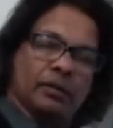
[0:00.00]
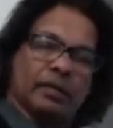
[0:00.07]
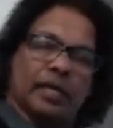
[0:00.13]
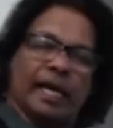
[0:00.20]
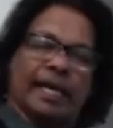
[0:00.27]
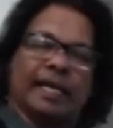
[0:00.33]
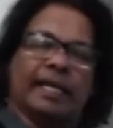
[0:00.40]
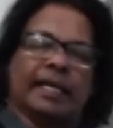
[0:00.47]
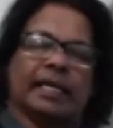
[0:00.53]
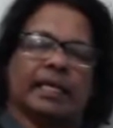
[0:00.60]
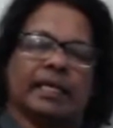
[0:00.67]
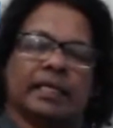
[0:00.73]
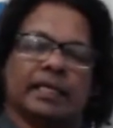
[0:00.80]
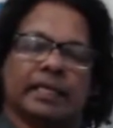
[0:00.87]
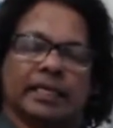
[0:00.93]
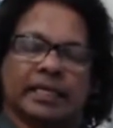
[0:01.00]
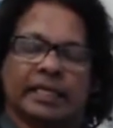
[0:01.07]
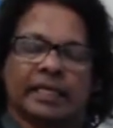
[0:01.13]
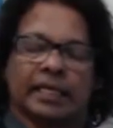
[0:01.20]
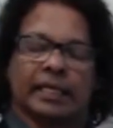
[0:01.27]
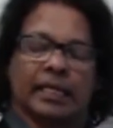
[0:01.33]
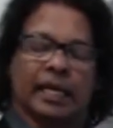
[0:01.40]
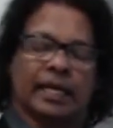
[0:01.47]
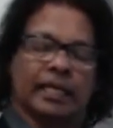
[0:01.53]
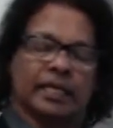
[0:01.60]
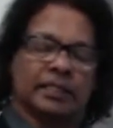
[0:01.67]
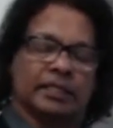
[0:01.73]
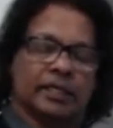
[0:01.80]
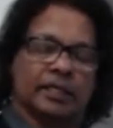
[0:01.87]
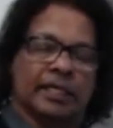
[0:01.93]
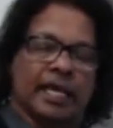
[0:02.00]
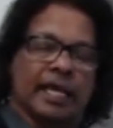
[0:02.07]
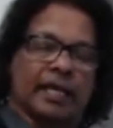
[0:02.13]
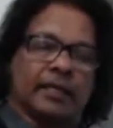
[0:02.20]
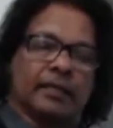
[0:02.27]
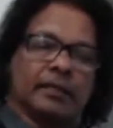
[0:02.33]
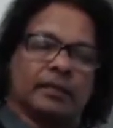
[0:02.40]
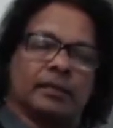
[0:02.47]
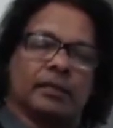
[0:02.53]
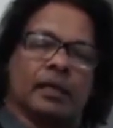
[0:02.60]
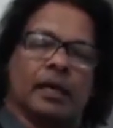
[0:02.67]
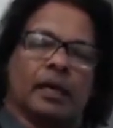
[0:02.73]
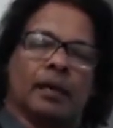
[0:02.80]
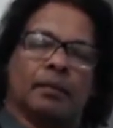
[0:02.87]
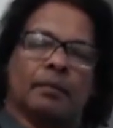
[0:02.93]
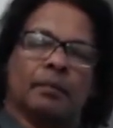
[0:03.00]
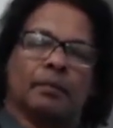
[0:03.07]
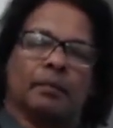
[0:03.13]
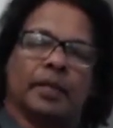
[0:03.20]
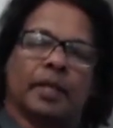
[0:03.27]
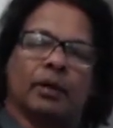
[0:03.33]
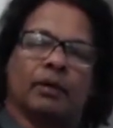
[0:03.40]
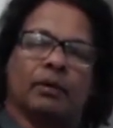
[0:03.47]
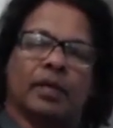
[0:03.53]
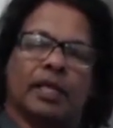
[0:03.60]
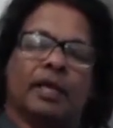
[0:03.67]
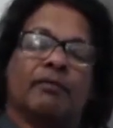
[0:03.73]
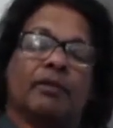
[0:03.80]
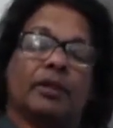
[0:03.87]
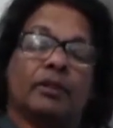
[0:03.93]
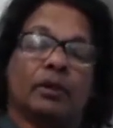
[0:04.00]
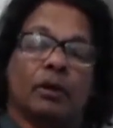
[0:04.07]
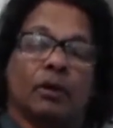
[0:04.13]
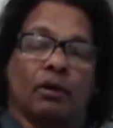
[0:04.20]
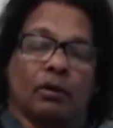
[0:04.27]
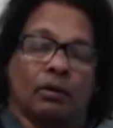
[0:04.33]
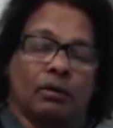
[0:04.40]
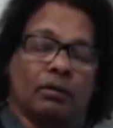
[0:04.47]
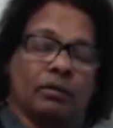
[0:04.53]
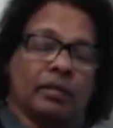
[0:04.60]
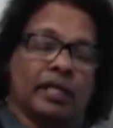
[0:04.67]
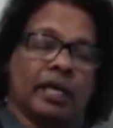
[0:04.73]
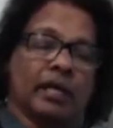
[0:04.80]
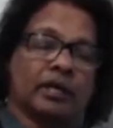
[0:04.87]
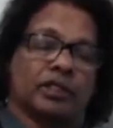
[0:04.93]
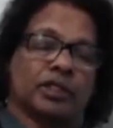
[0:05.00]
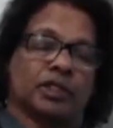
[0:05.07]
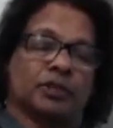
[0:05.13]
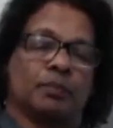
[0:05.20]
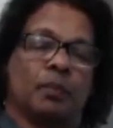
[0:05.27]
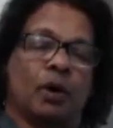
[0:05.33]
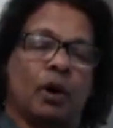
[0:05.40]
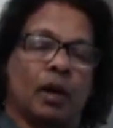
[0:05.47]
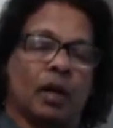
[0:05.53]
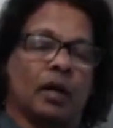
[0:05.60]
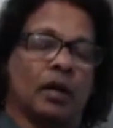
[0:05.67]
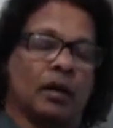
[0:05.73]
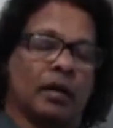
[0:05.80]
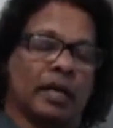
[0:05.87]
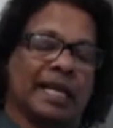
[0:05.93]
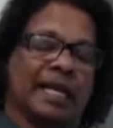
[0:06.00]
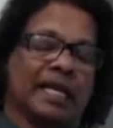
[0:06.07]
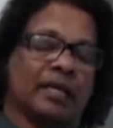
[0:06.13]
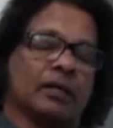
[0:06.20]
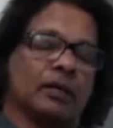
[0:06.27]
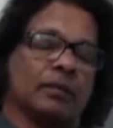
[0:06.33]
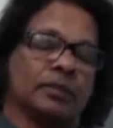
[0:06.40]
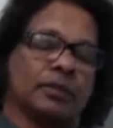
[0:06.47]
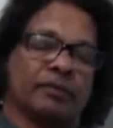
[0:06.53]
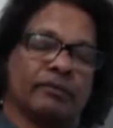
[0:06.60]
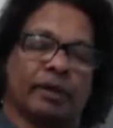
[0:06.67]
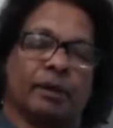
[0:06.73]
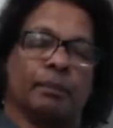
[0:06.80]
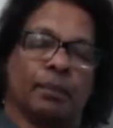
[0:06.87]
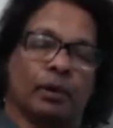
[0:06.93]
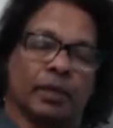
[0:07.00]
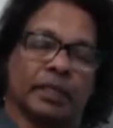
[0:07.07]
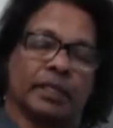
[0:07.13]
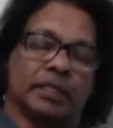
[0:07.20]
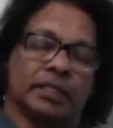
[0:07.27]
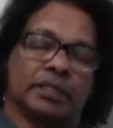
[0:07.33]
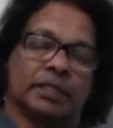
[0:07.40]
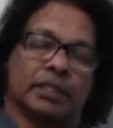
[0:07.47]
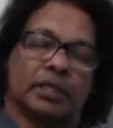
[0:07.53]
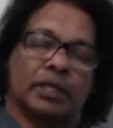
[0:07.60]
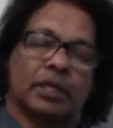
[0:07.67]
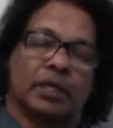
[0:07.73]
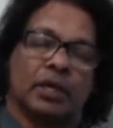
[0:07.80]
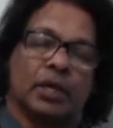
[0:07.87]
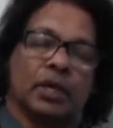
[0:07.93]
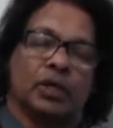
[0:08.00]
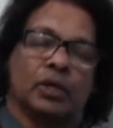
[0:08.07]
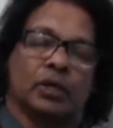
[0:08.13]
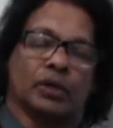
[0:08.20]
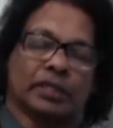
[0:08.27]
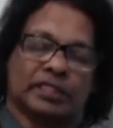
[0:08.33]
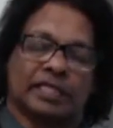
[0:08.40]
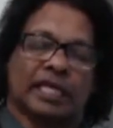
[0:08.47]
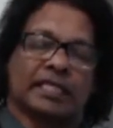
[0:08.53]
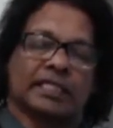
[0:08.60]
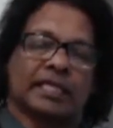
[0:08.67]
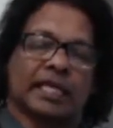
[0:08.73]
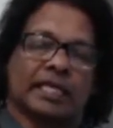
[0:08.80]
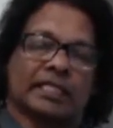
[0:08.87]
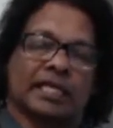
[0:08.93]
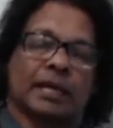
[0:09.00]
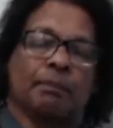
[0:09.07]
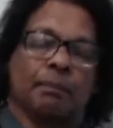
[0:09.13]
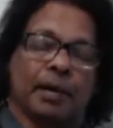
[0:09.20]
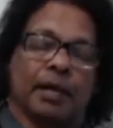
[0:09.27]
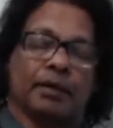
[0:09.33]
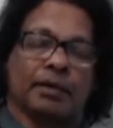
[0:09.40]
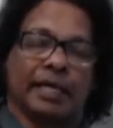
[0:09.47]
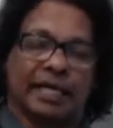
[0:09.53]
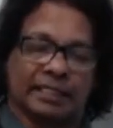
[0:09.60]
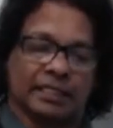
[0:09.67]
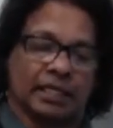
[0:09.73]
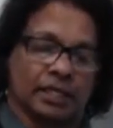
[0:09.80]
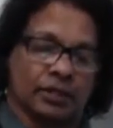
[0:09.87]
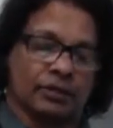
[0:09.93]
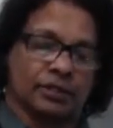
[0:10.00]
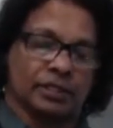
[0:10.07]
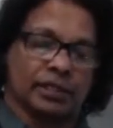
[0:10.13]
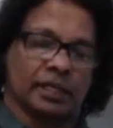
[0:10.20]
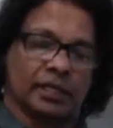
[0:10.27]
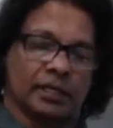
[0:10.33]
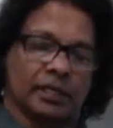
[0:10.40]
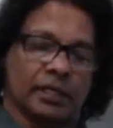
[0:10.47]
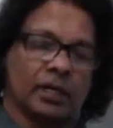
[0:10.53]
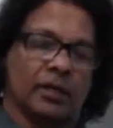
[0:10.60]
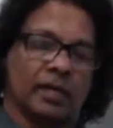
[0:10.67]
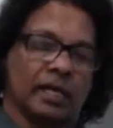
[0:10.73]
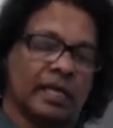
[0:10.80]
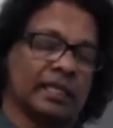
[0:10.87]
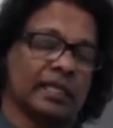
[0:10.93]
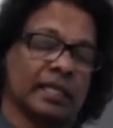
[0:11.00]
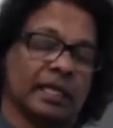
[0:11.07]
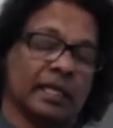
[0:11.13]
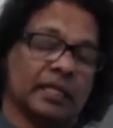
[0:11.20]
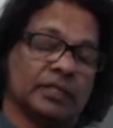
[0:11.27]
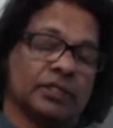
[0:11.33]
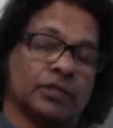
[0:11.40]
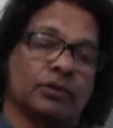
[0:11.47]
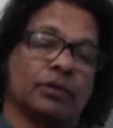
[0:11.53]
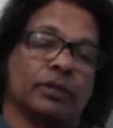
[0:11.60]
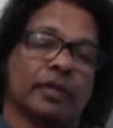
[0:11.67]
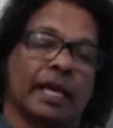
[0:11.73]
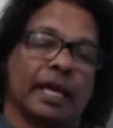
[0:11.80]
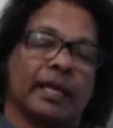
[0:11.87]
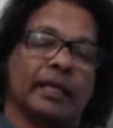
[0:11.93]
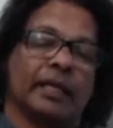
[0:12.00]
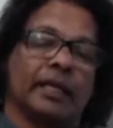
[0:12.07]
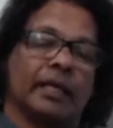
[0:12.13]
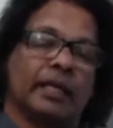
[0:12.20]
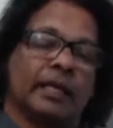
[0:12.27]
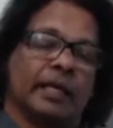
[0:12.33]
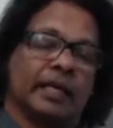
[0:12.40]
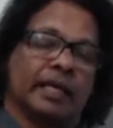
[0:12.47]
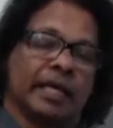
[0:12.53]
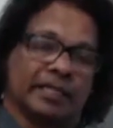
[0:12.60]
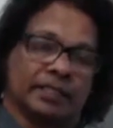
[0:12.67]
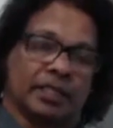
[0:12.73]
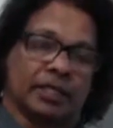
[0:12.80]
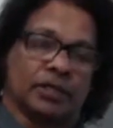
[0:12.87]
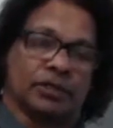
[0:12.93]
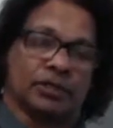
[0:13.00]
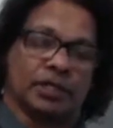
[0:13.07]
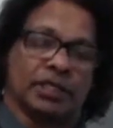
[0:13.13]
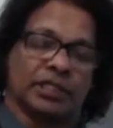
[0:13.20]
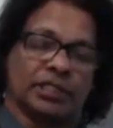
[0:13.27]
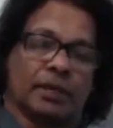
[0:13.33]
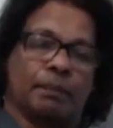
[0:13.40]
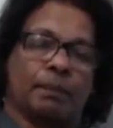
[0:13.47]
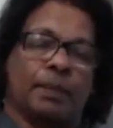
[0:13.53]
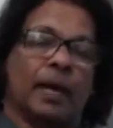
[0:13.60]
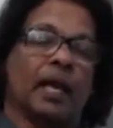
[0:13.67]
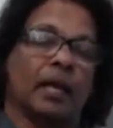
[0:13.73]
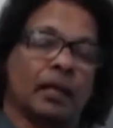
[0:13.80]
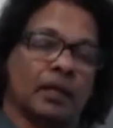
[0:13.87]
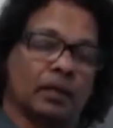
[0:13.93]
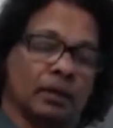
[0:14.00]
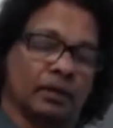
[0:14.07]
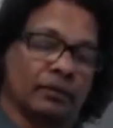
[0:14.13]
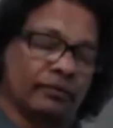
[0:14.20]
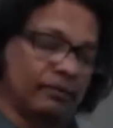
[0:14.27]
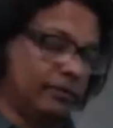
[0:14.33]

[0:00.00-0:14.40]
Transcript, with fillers: idea uh, ideas are that um, you know even though they are smaller in terms of importance to your success compared to execution, you know, and I think it is true that execution is the bulk of